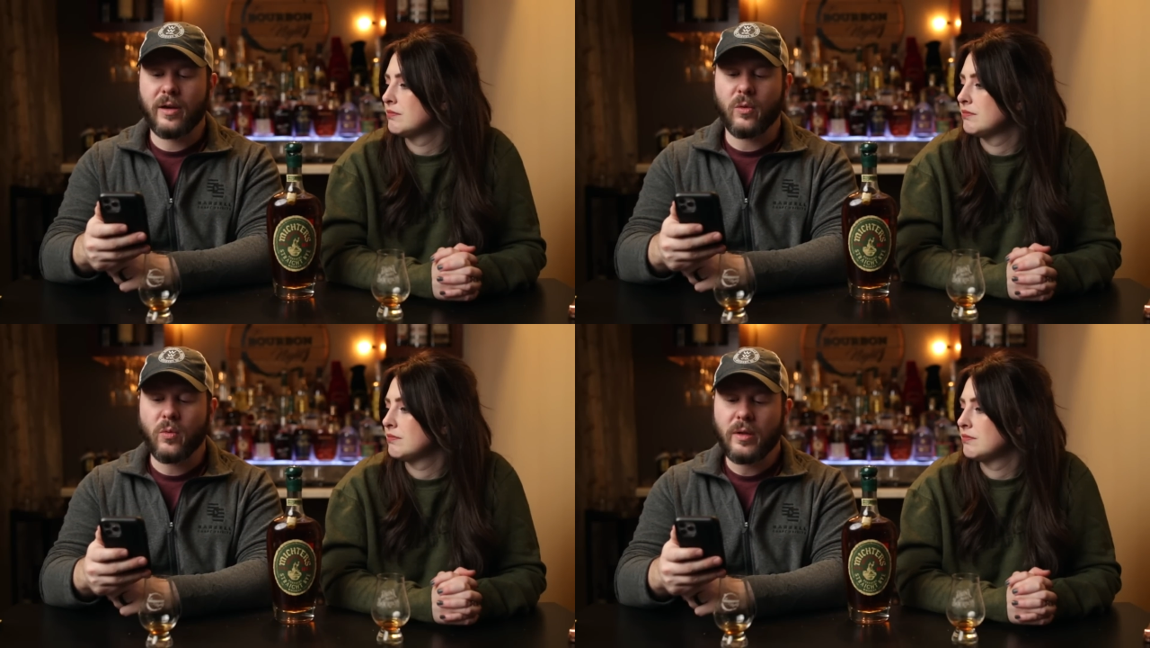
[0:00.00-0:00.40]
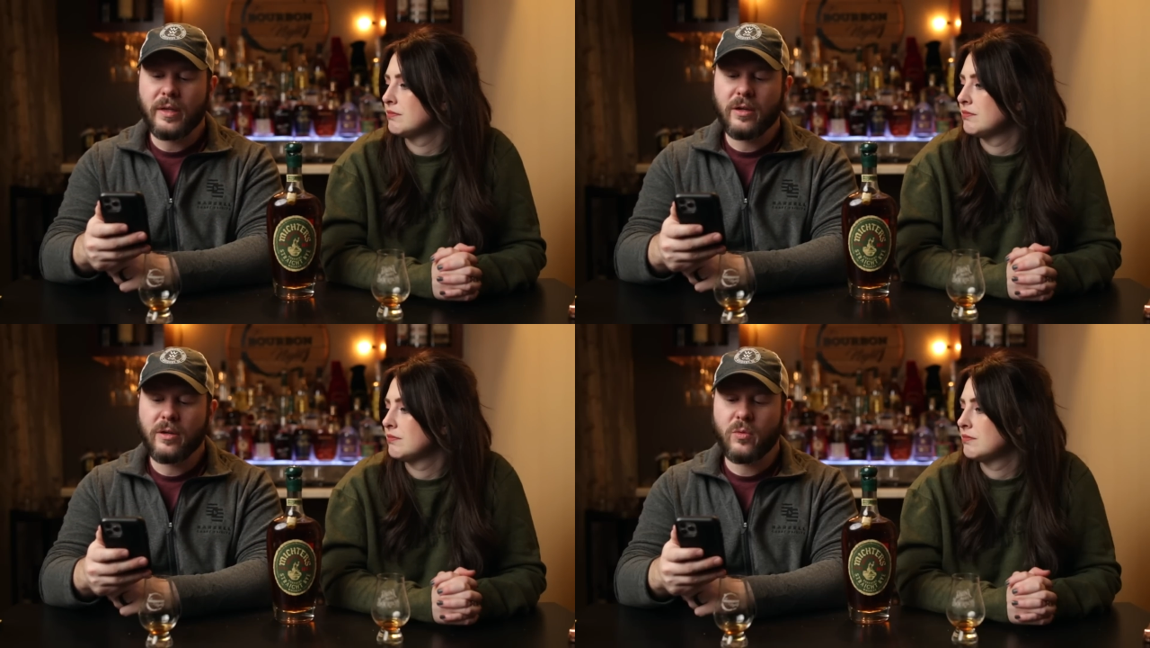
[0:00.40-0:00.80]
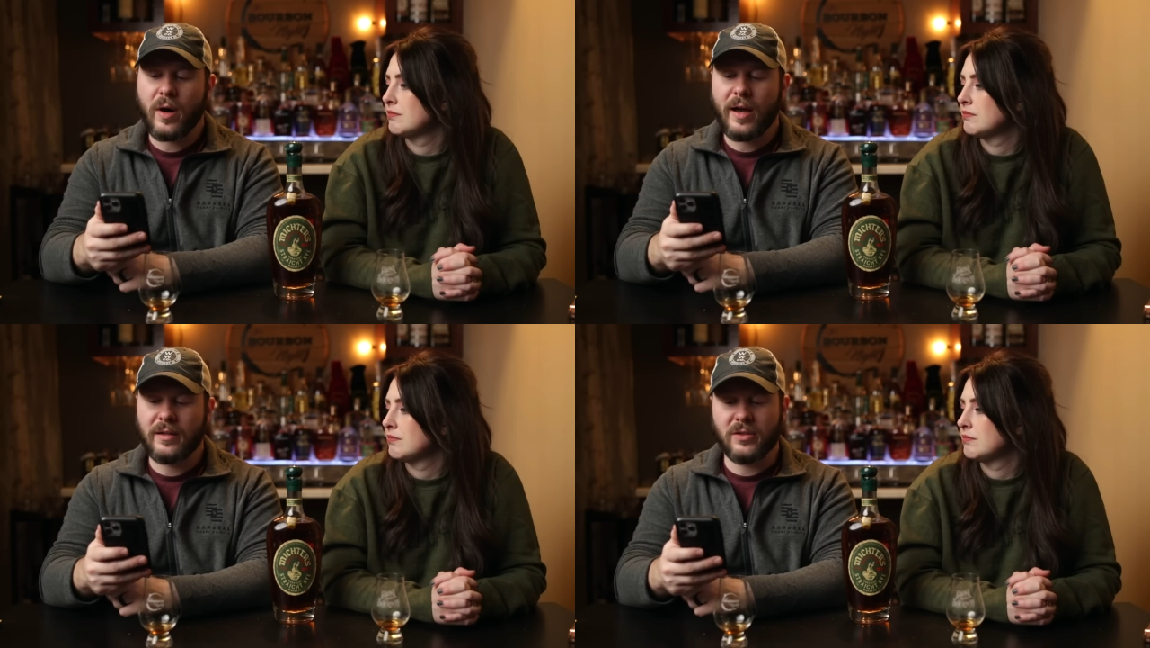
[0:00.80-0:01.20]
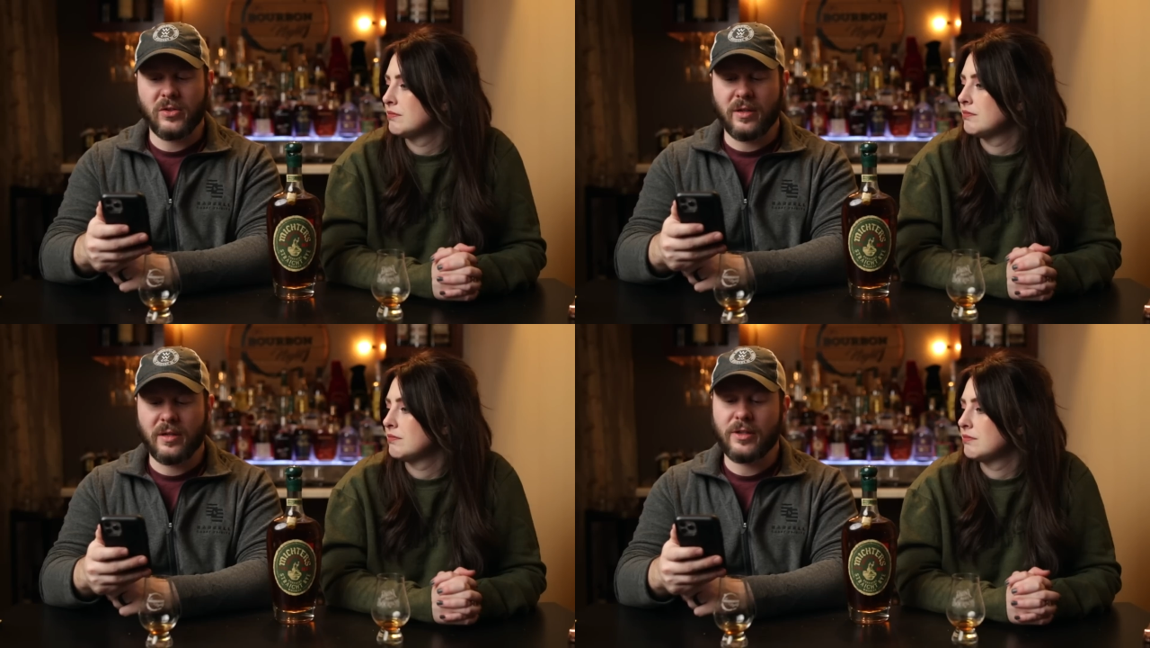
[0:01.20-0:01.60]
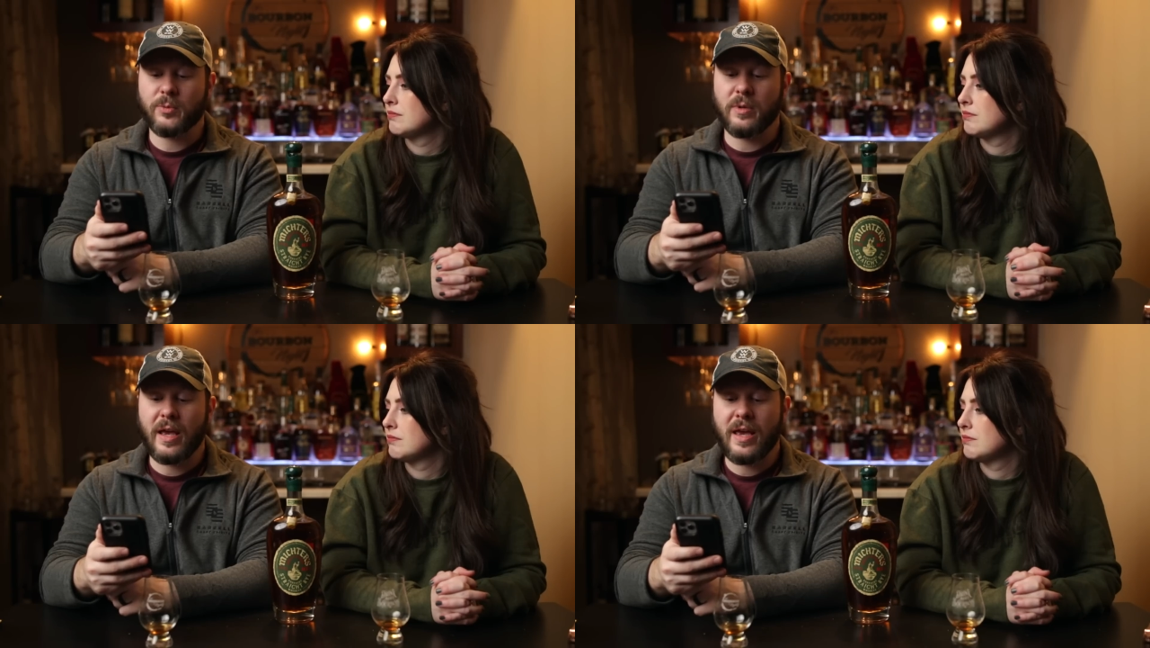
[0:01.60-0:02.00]
Speaker 1: like really good rye distillate
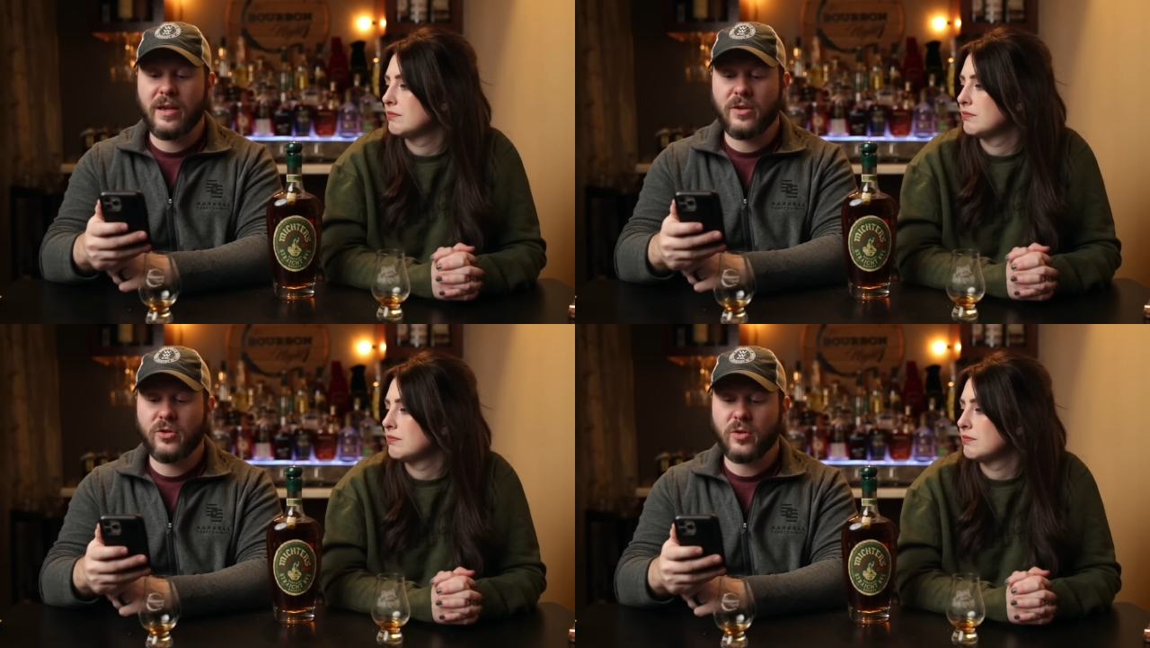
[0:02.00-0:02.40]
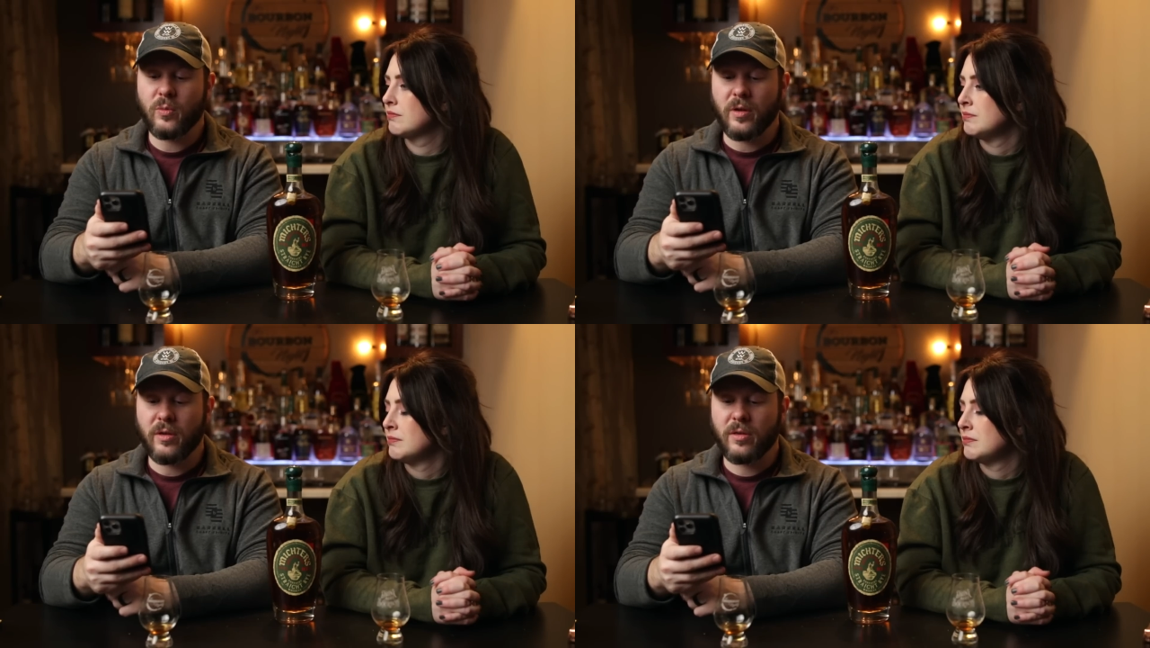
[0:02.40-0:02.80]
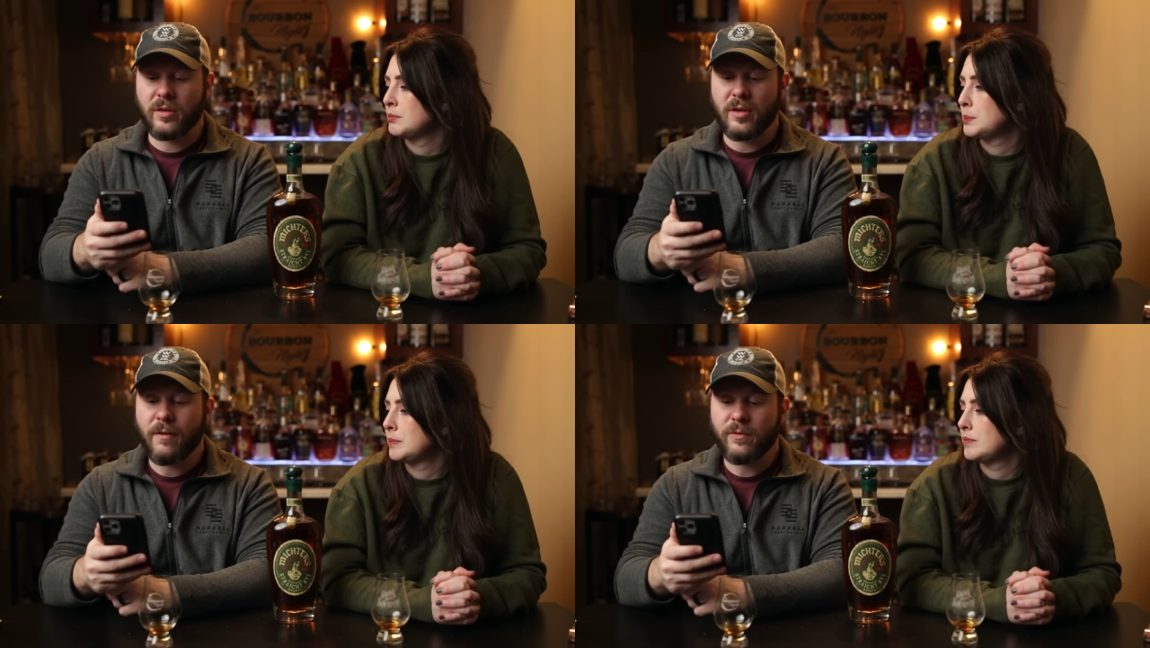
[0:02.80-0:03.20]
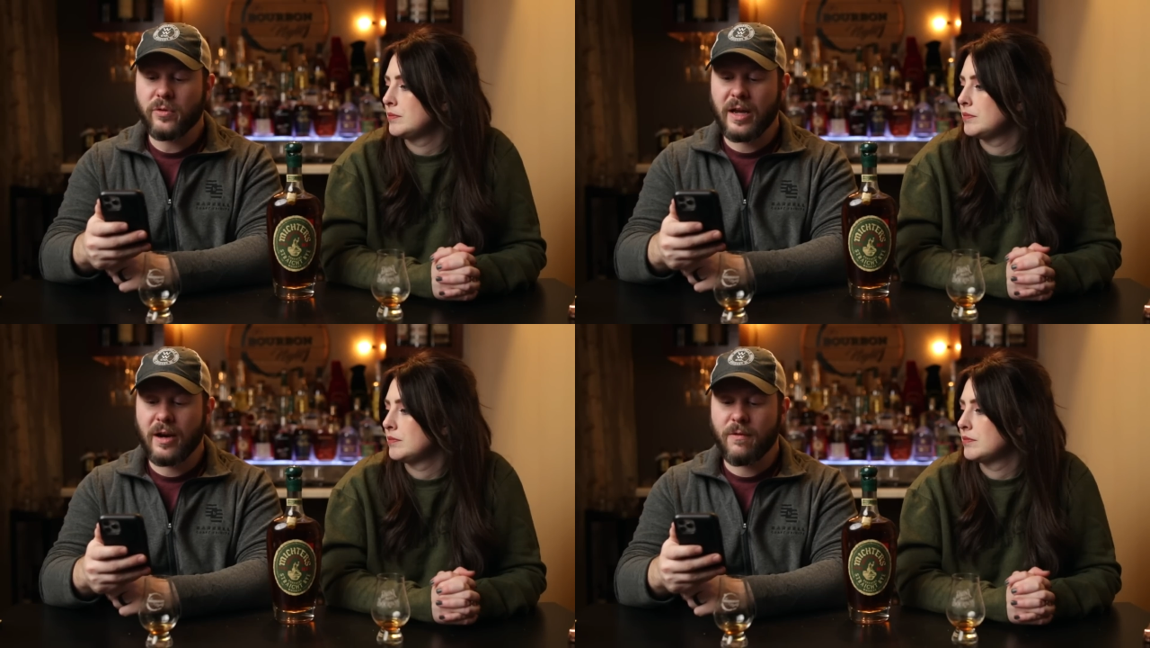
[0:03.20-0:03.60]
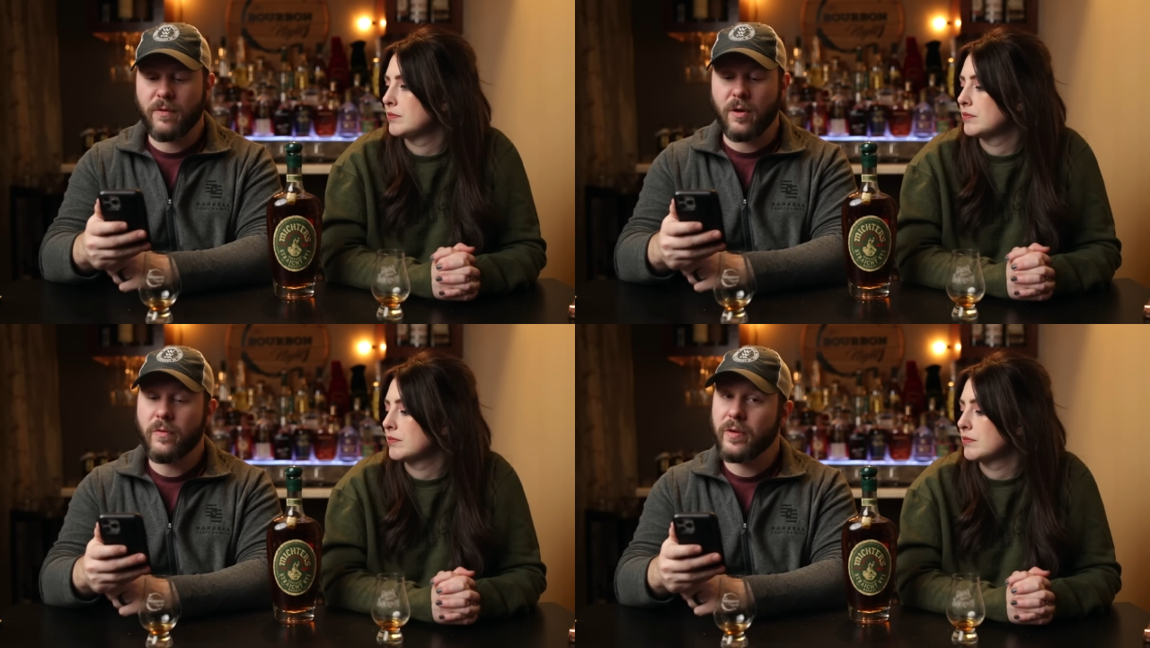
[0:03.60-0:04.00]
that's been aged with thoughtful care
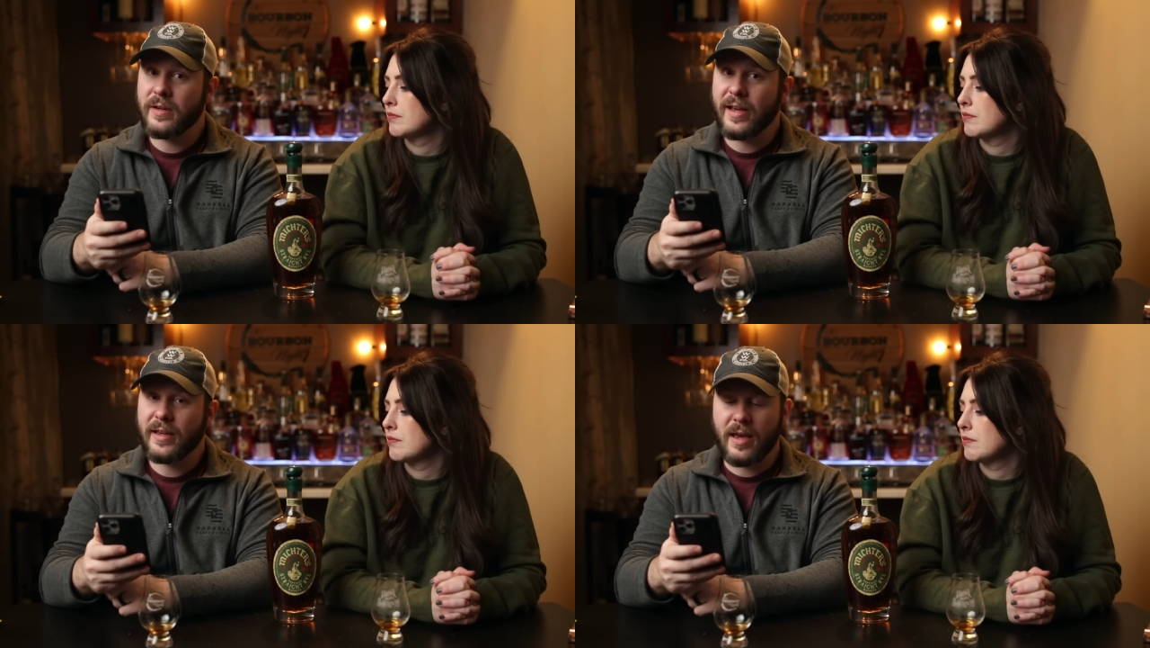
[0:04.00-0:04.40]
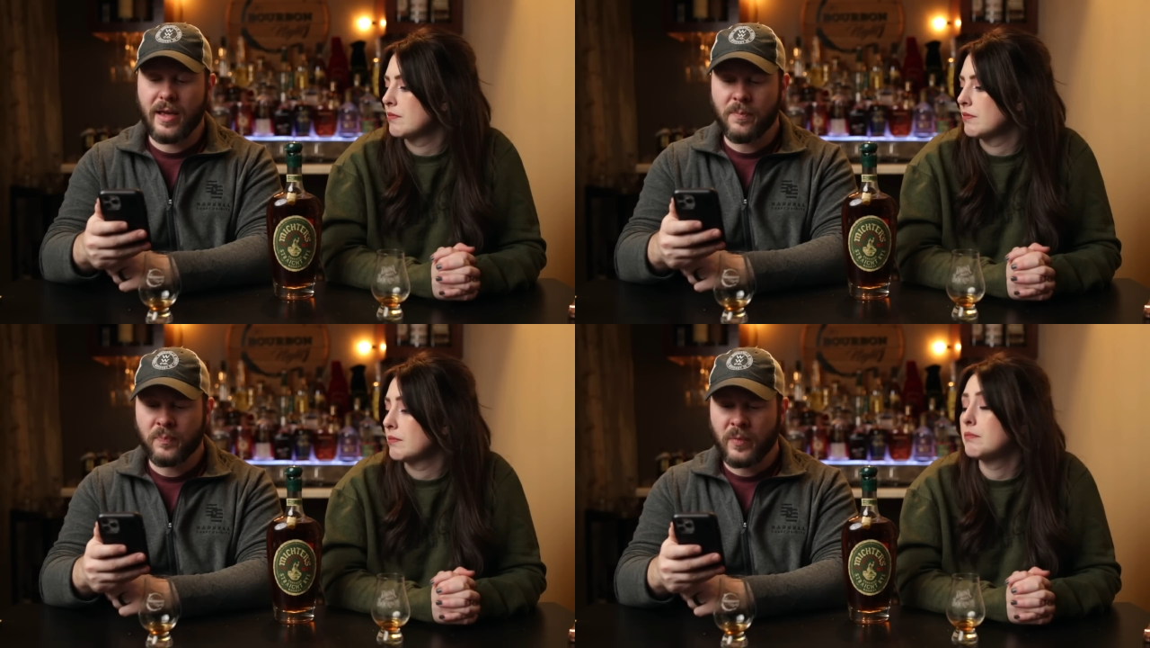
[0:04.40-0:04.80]
for over a decade